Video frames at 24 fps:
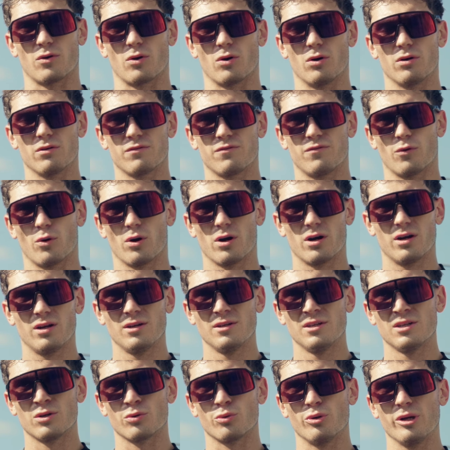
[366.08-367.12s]
all 4
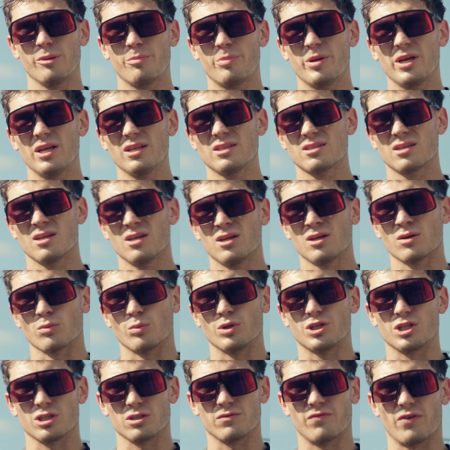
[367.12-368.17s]
repeats,
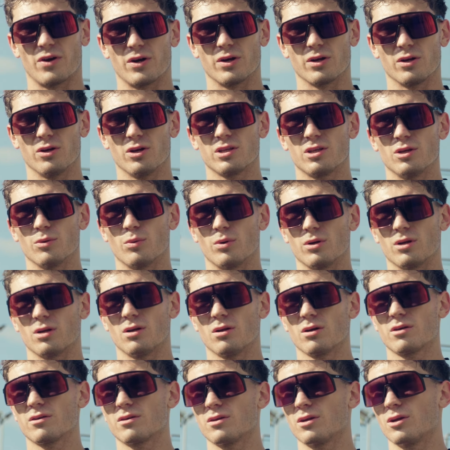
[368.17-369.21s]
which is very good. You want
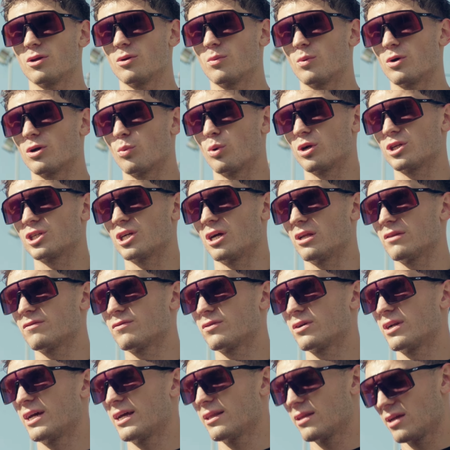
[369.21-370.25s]
to watch out
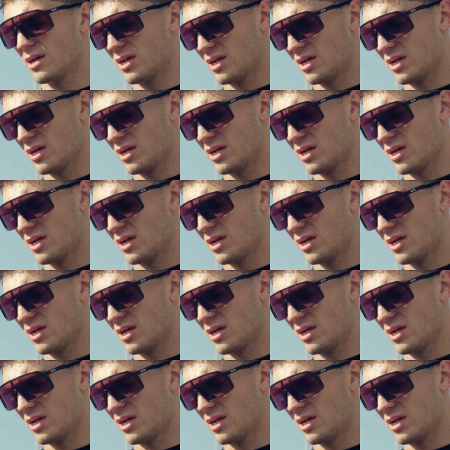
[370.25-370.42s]
for that.